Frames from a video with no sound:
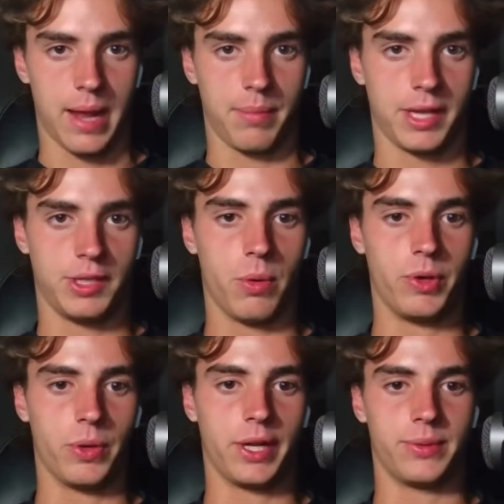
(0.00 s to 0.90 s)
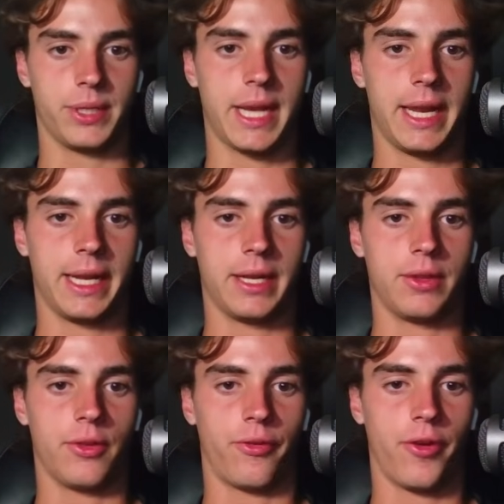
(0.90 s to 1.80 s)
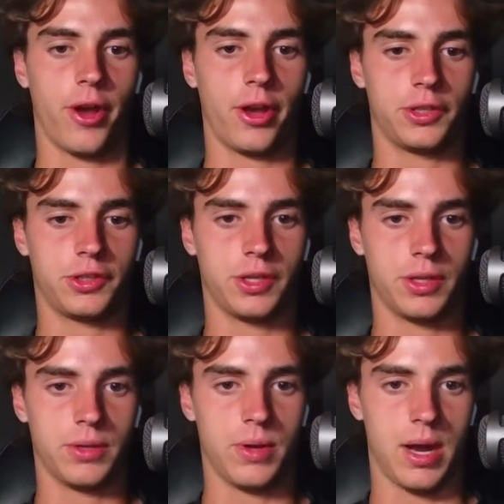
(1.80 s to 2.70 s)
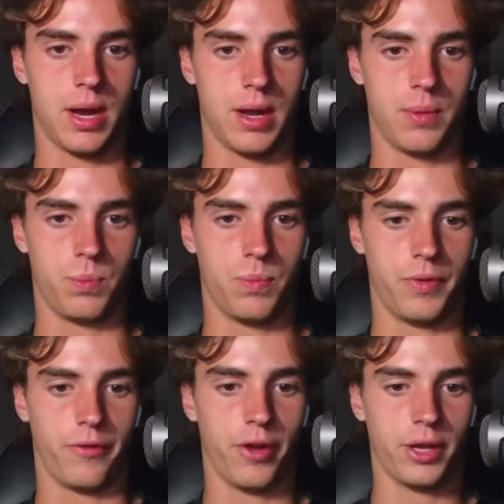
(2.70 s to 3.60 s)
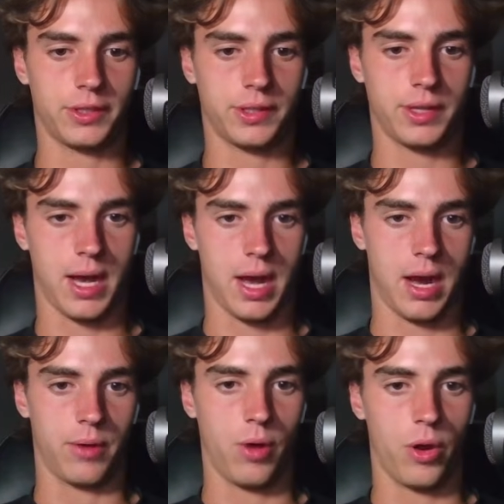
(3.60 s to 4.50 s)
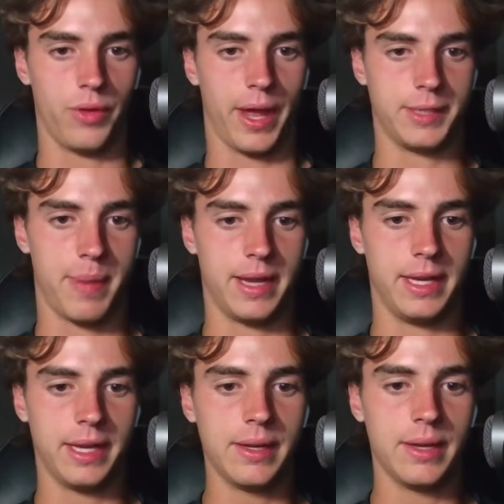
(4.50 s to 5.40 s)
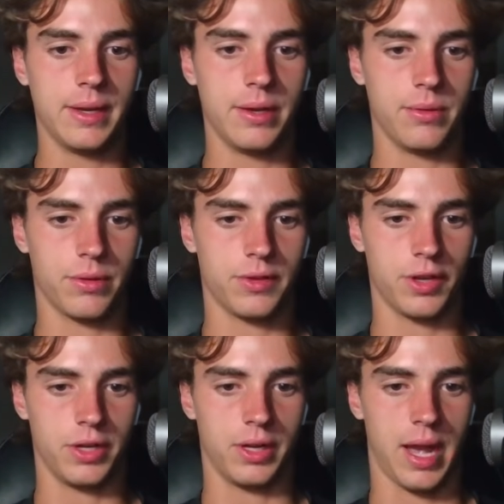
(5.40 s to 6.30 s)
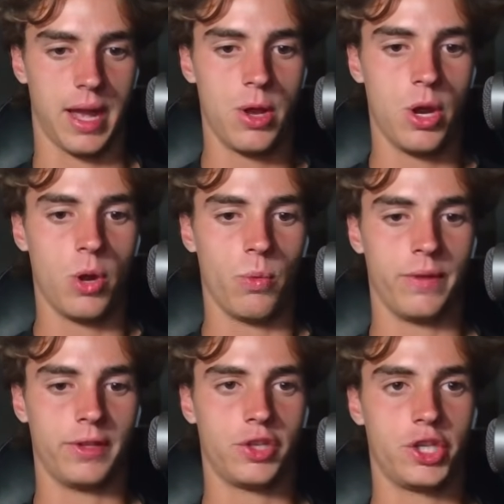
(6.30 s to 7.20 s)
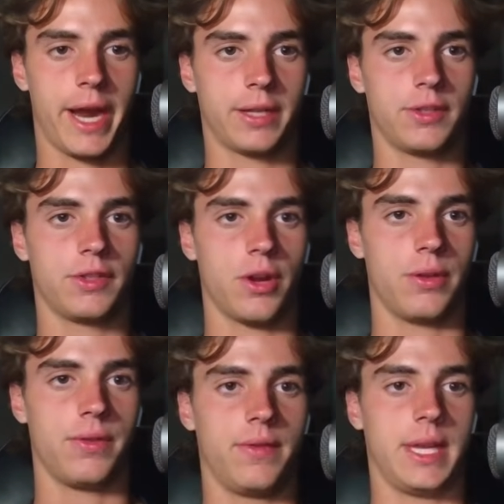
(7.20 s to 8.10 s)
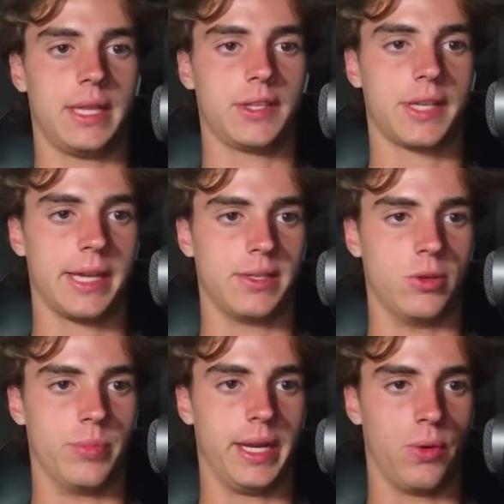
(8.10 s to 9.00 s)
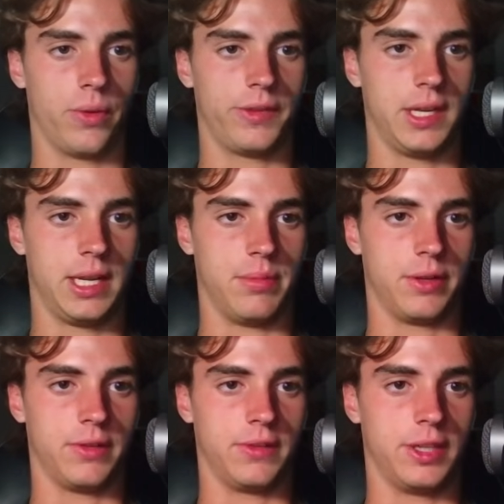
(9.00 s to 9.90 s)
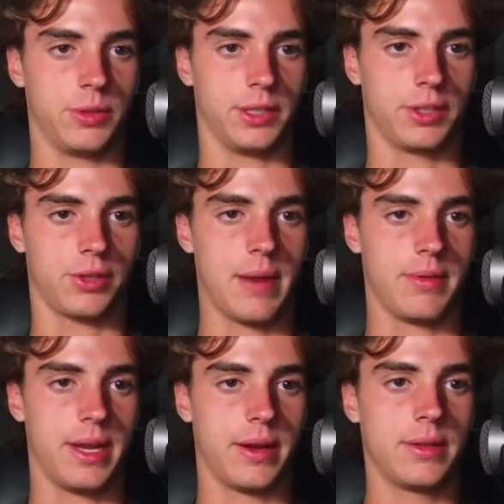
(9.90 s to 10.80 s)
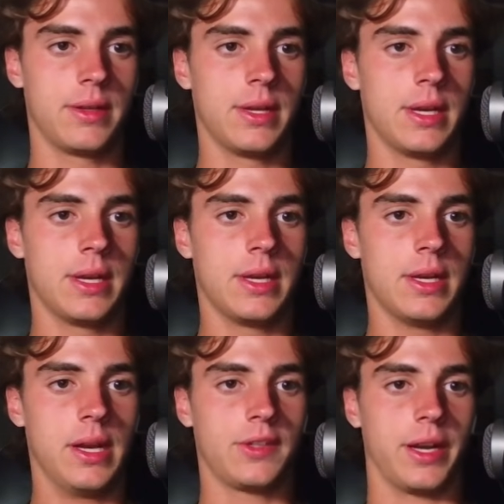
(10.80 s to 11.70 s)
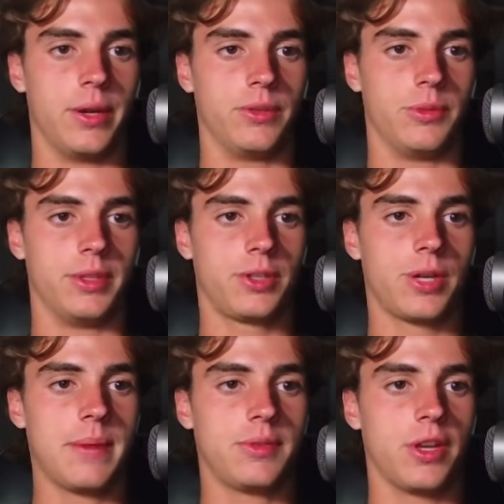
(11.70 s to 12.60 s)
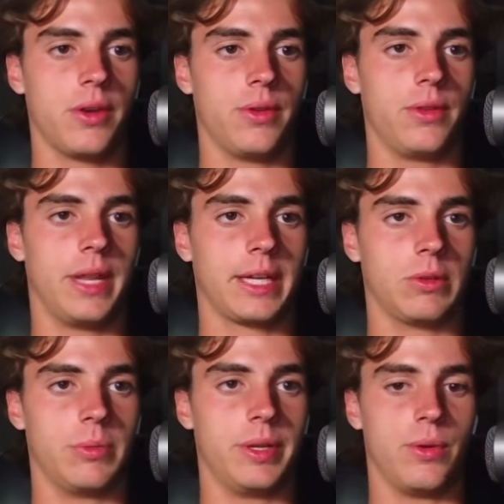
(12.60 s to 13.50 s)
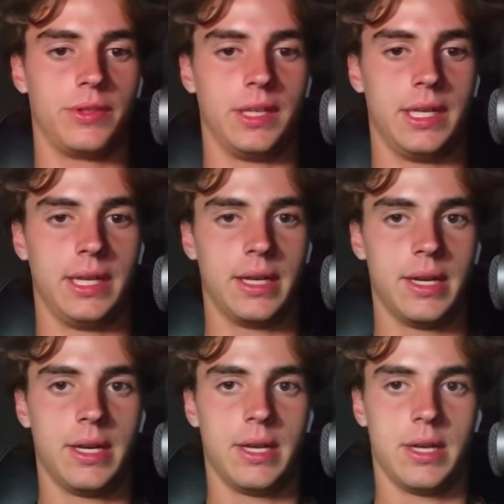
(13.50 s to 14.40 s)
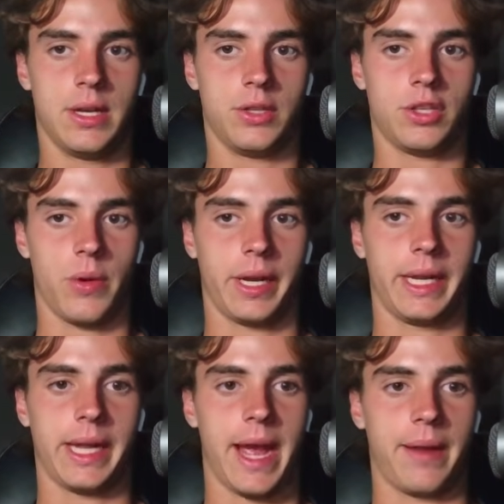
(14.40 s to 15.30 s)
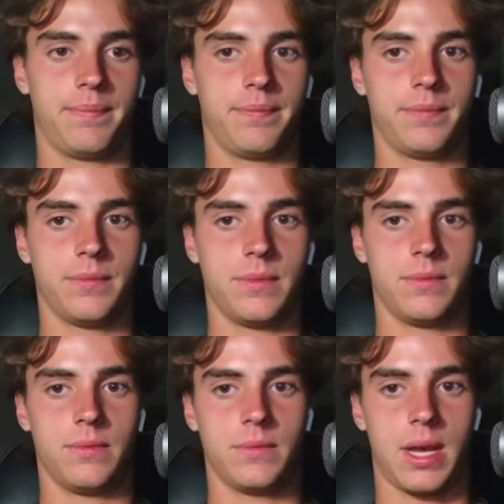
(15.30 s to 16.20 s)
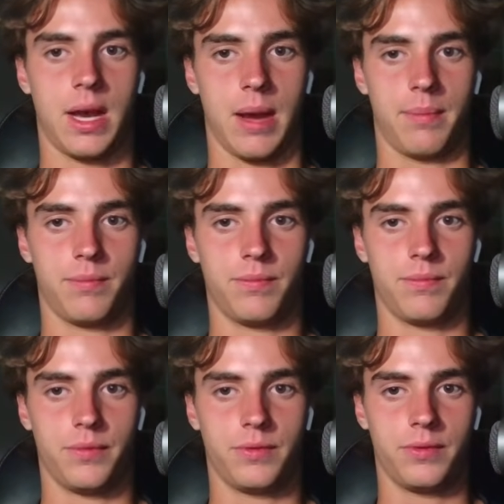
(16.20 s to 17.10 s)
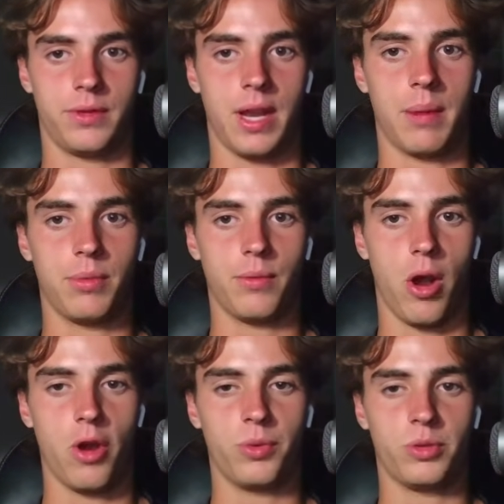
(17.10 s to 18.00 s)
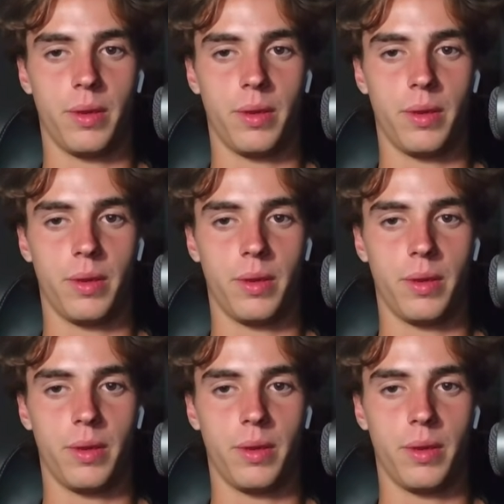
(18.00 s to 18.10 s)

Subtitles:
basically what we're doing is we're getting the first row that is pending. So we have this checked. So in this case, it will be North Sydney because this one's scraped now. Surrey Hills has been scraped, so the next one will be Sydney. So we're going to get the number row, which would be